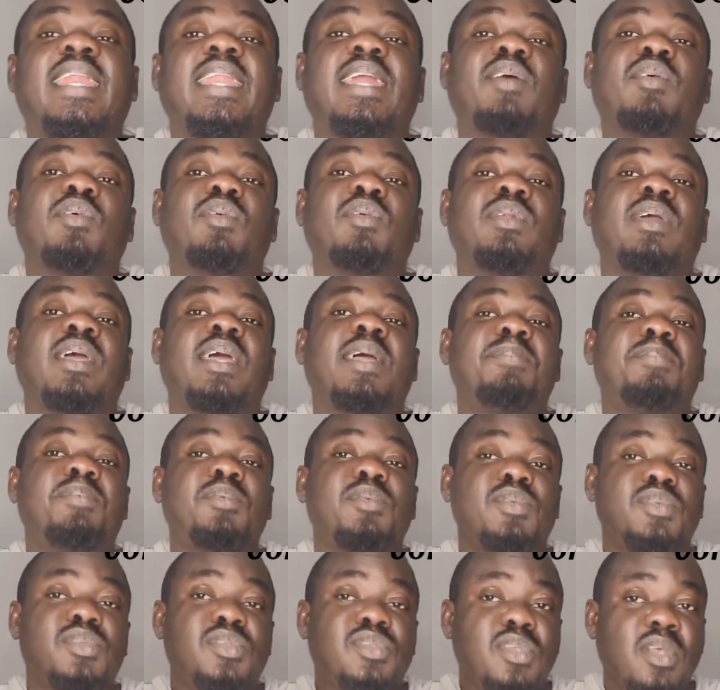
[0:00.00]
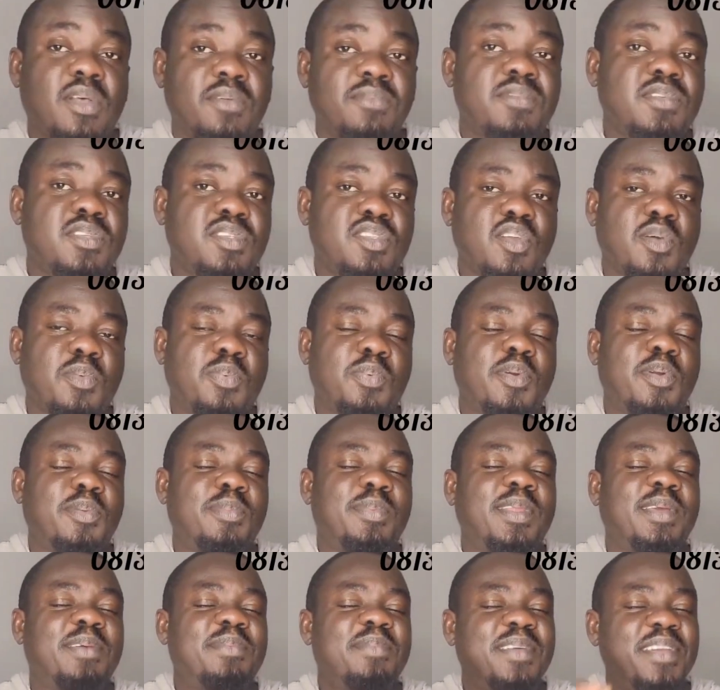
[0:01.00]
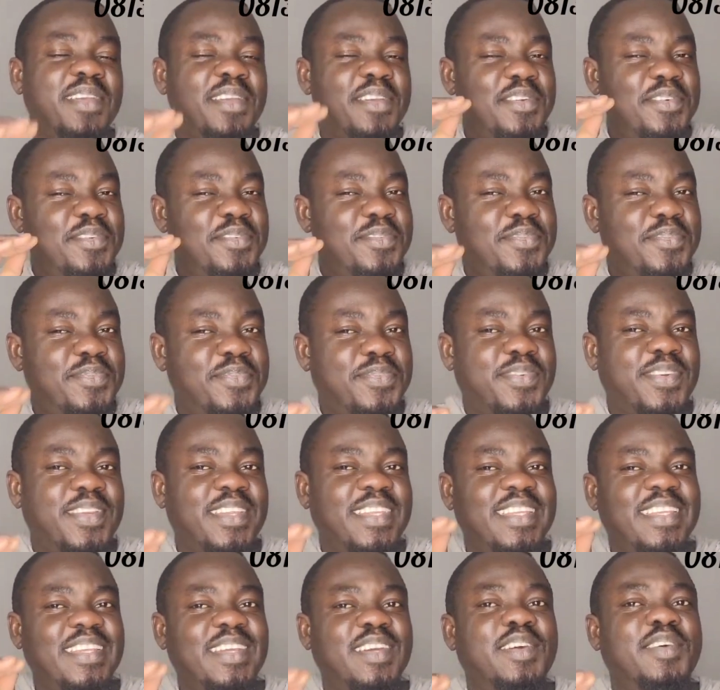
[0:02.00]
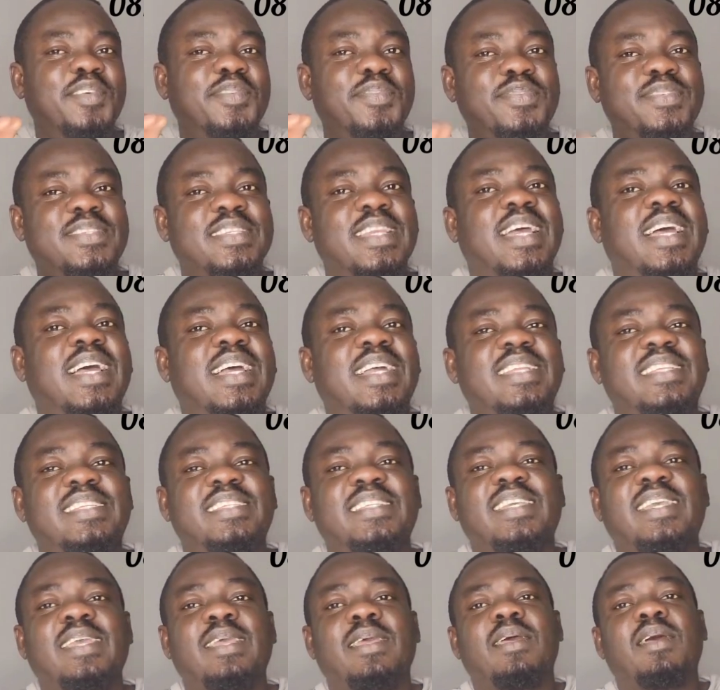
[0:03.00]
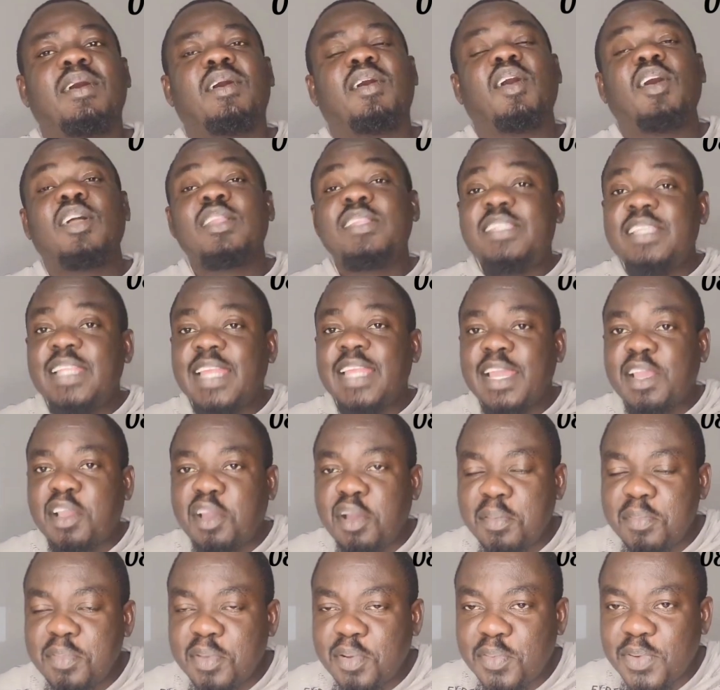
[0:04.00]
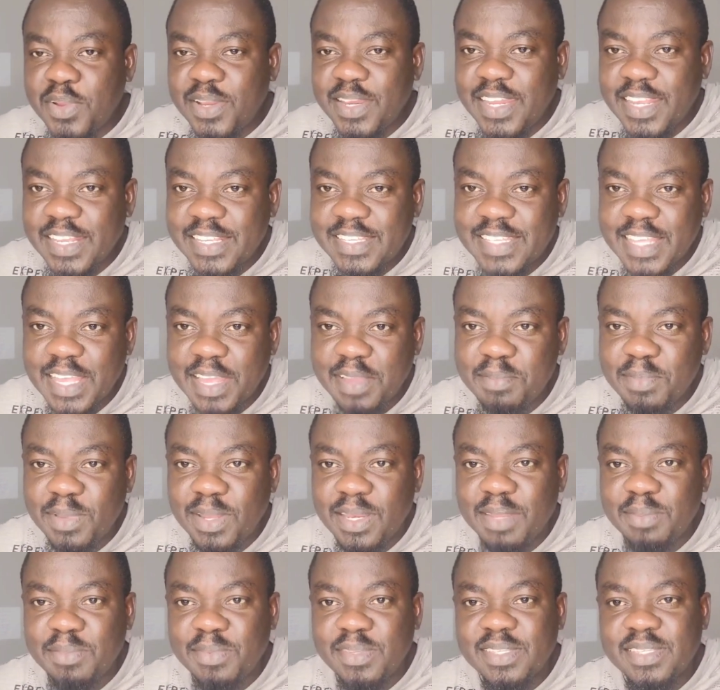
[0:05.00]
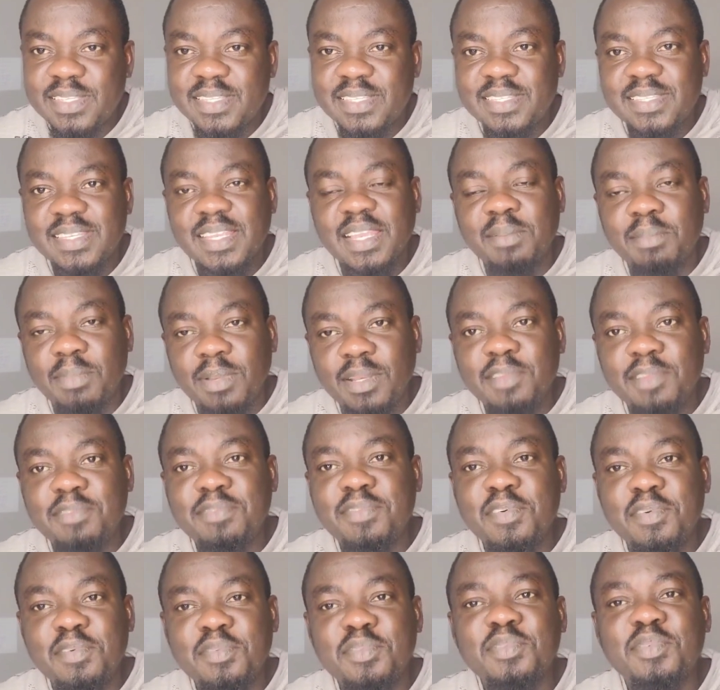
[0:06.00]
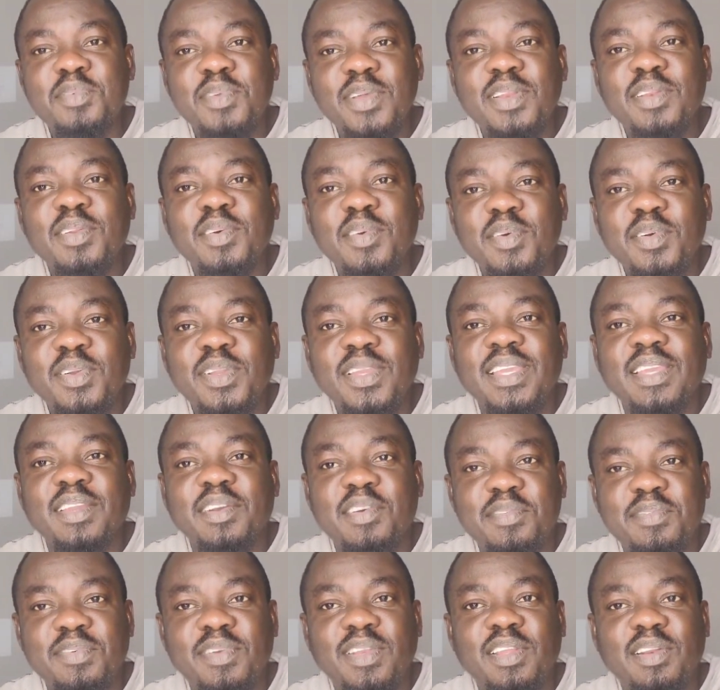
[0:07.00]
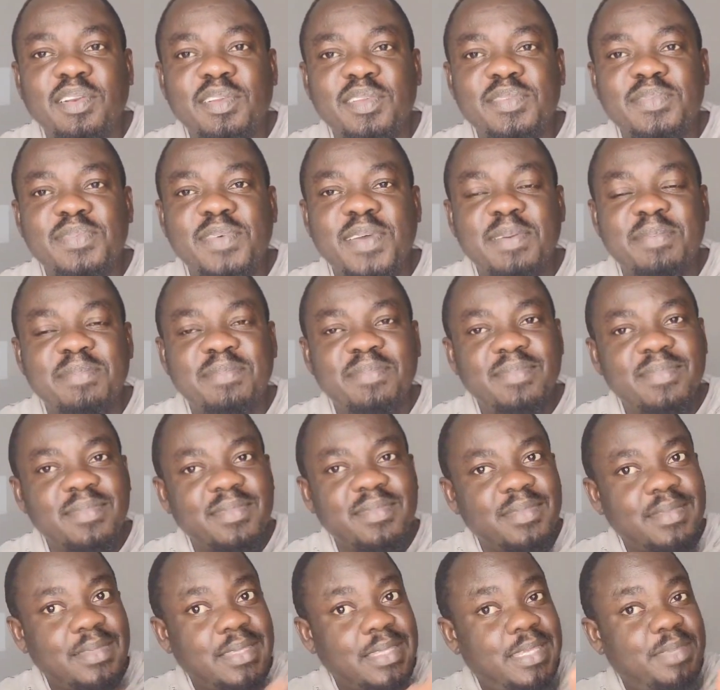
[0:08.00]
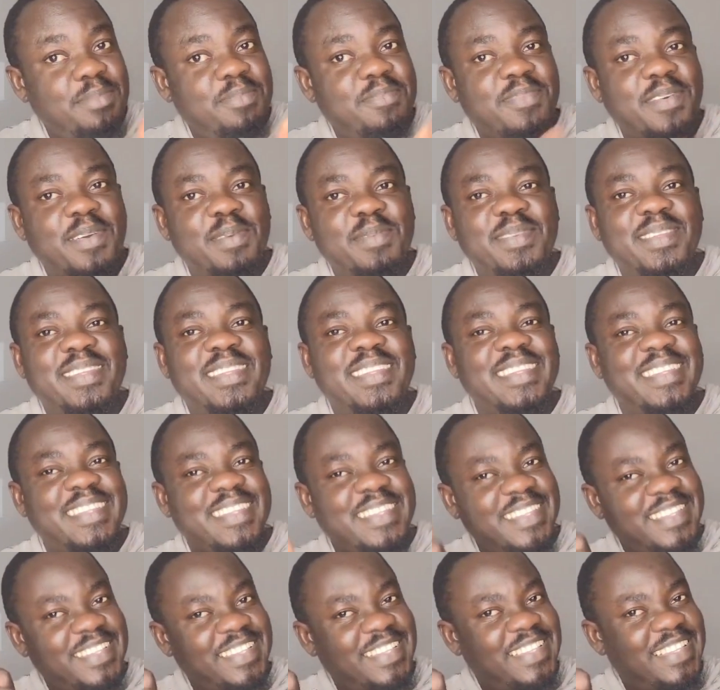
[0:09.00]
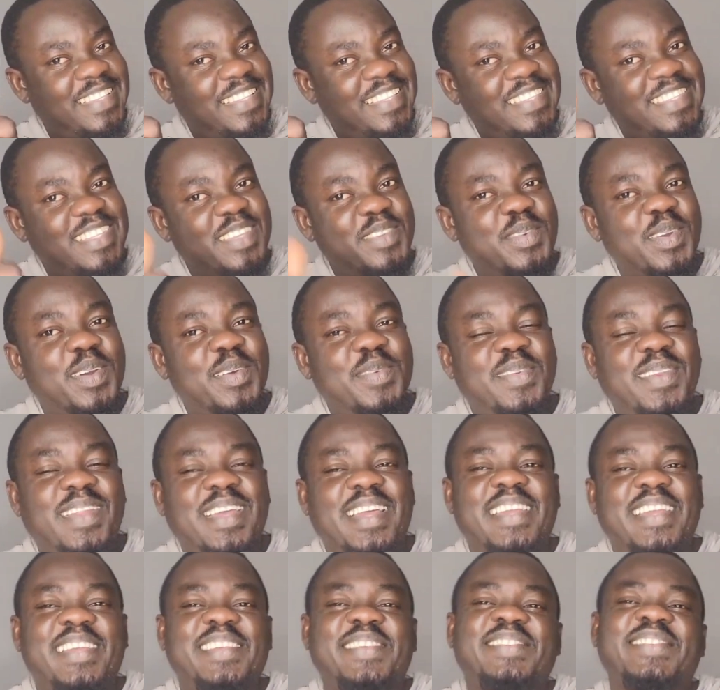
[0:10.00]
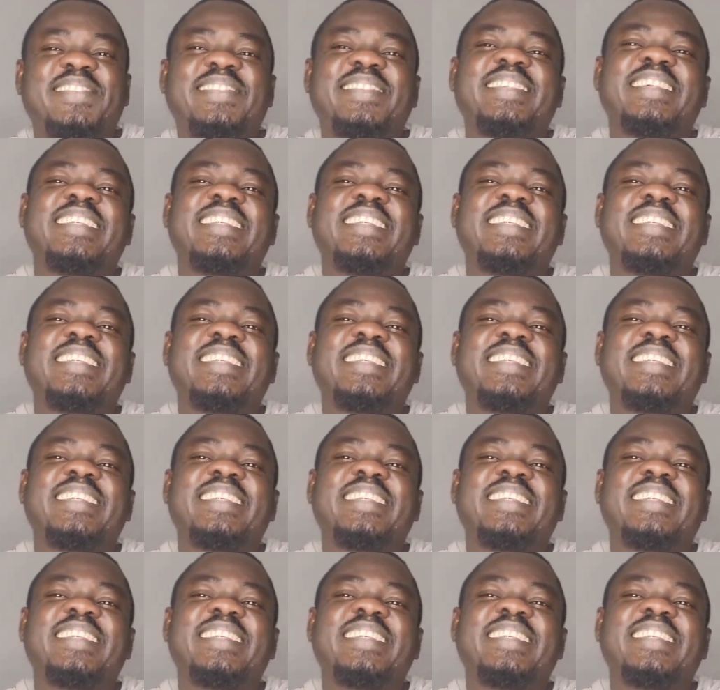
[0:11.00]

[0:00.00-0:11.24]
and I will help you solve this your problem free of charge. Until I come your way next time, my name is Emily Oge of Leros Farm. Keep farming. It's a way of life.